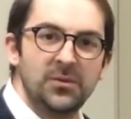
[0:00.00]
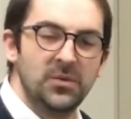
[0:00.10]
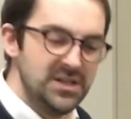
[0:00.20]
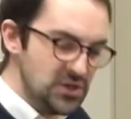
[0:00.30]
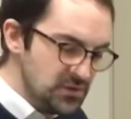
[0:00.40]

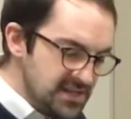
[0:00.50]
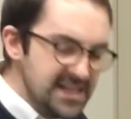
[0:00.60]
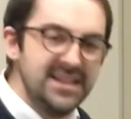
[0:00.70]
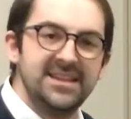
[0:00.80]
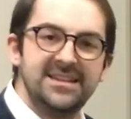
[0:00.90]
when you
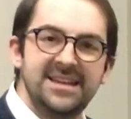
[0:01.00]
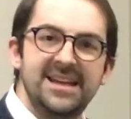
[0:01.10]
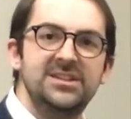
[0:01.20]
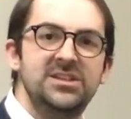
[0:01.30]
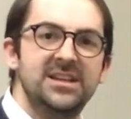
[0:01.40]
need the
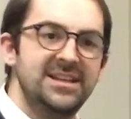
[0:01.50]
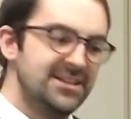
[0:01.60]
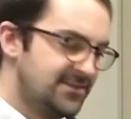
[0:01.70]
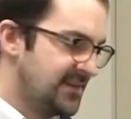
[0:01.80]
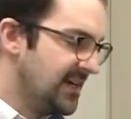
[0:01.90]
tension in
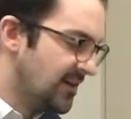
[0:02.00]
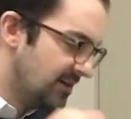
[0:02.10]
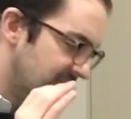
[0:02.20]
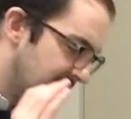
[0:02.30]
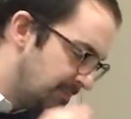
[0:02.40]
the finger
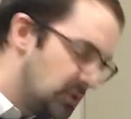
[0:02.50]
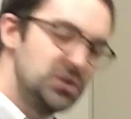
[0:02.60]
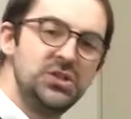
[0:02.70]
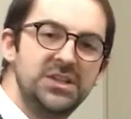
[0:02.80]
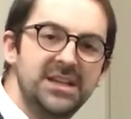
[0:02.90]
to
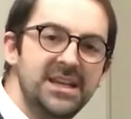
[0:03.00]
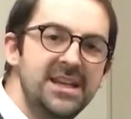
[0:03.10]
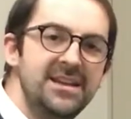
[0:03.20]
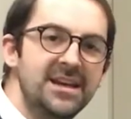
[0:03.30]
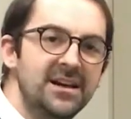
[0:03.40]
push the key
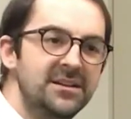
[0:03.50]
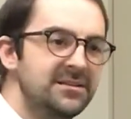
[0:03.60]
down,